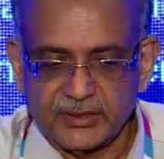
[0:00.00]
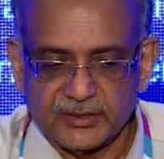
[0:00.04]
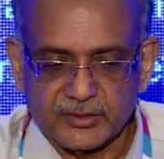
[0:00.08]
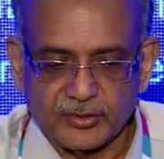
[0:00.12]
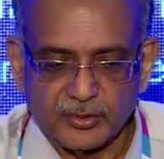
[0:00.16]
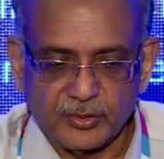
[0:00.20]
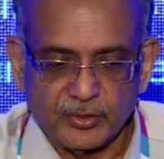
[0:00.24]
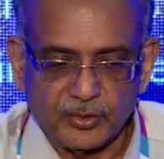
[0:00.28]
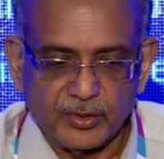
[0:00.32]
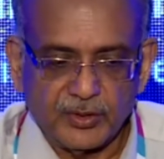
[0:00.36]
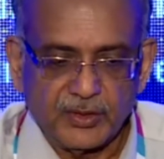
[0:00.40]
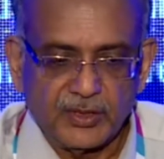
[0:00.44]

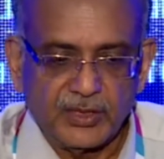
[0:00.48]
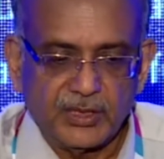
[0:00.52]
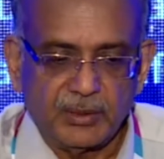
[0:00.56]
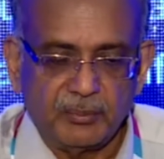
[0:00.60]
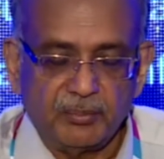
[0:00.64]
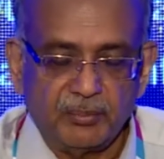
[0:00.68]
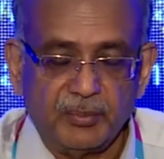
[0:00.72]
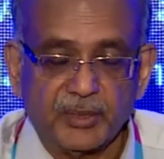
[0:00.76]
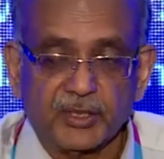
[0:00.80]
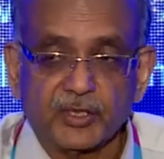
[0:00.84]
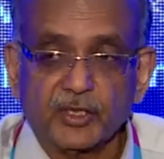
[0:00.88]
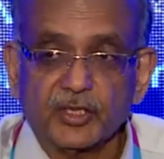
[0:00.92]
So
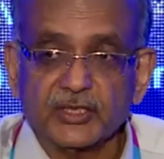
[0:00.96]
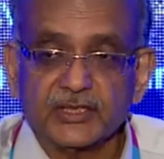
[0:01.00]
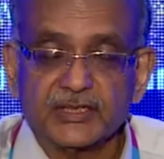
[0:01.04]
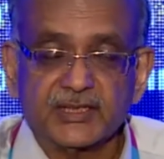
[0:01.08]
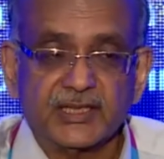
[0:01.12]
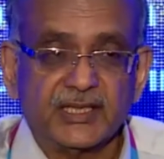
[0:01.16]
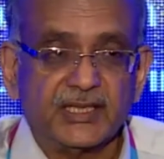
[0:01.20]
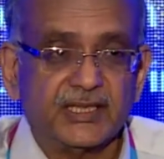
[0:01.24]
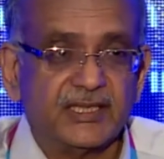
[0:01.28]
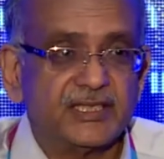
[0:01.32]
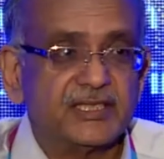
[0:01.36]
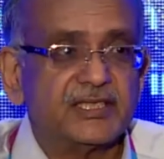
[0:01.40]
because
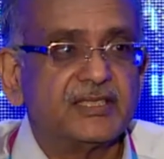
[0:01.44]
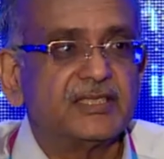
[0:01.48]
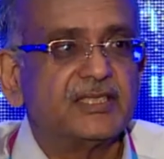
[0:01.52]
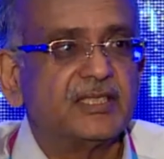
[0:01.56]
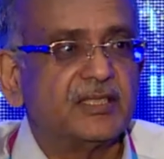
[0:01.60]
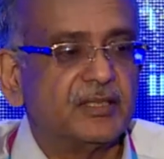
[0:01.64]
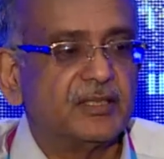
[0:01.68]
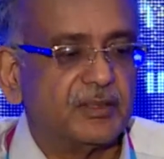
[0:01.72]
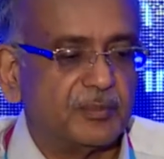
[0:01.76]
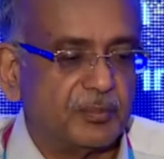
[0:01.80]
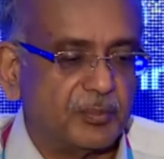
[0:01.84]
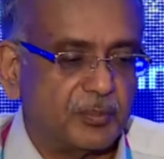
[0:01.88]
this is
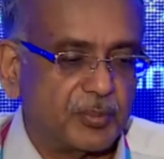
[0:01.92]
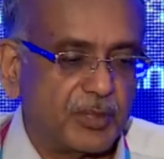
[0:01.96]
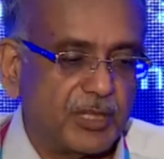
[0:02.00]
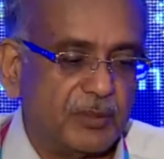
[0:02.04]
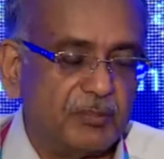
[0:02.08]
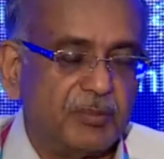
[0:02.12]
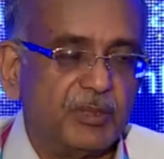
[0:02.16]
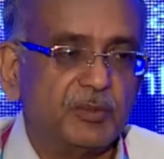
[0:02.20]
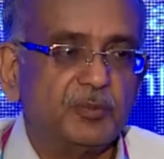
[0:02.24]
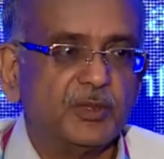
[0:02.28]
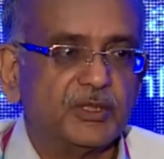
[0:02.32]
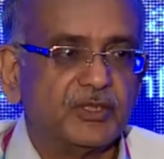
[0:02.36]
the
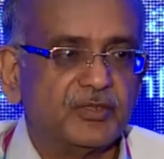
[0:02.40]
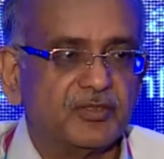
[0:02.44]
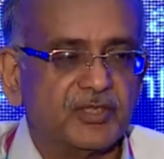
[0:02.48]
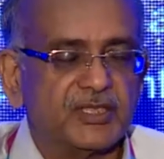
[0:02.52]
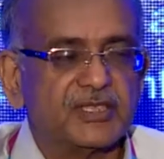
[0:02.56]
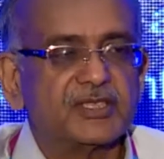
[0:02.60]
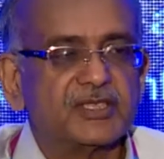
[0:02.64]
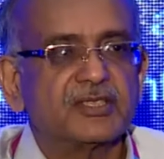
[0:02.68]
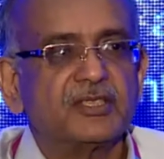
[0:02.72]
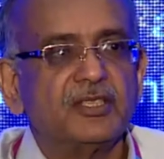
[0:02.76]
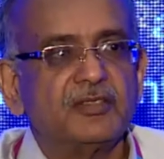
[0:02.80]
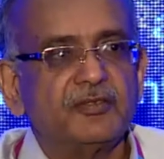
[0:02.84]
problem with
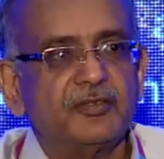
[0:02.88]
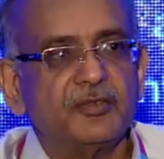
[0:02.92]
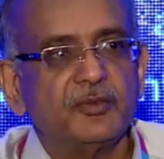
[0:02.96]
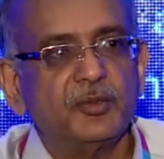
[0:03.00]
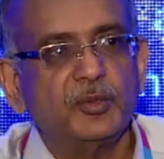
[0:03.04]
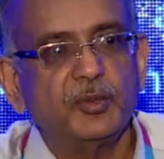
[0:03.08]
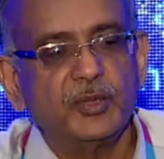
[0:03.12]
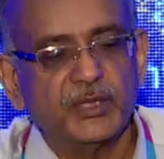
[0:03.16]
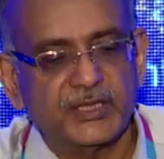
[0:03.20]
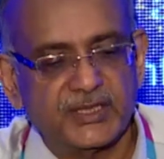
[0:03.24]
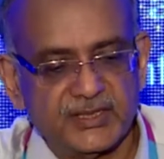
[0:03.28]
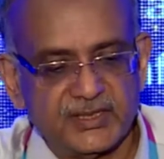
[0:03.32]
risk of
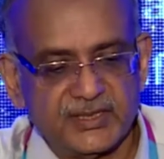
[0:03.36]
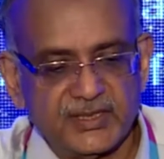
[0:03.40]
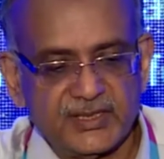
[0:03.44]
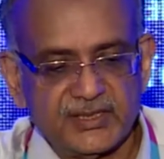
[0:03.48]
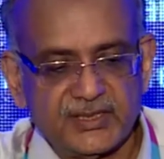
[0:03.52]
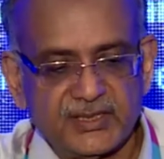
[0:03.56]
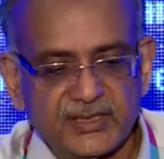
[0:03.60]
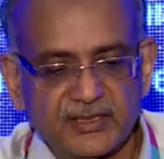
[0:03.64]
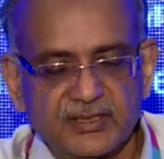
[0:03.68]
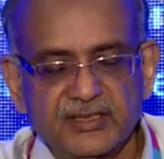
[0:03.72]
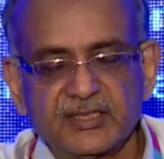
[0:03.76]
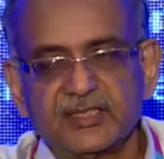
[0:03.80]

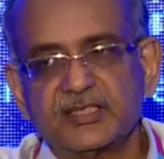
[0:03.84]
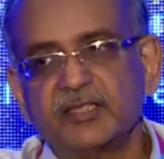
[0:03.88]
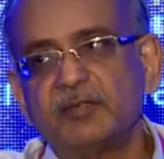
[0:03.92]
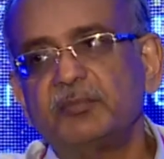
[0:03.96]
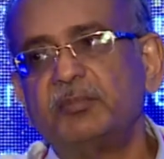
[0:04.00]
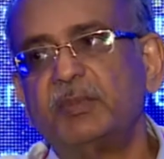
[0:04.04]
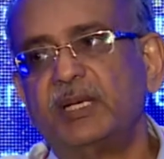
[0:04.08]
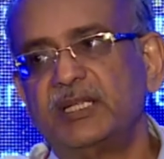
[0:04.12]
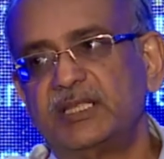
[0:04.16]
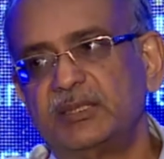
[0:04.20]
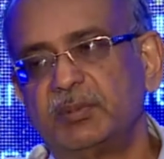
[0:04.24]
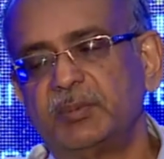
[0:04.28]
OHSS and risk
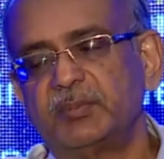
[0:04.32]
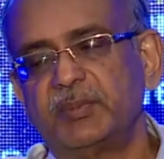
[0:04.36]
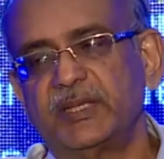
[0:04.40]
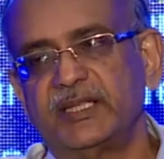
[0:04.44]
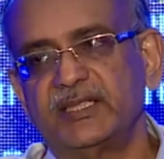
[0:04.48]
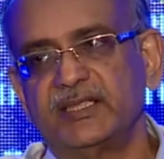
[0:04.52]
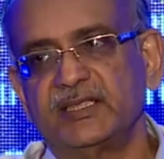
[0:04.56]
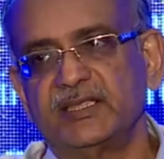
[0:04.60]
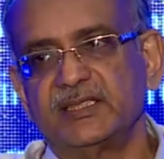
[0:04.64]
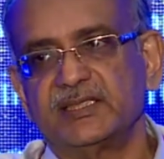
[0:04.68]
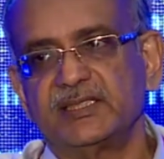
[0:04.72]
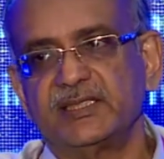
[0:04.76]
of multiple
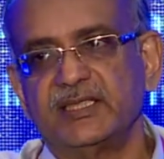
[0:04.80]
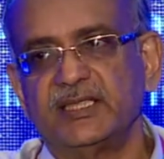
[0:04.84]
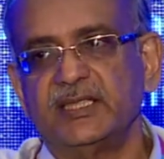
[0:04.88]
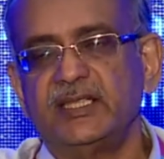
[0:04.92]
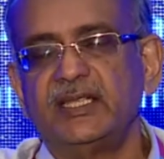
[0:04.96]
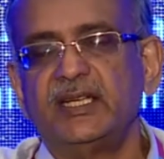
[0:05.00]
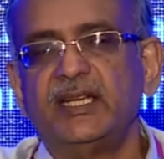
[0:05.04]
pregnancy.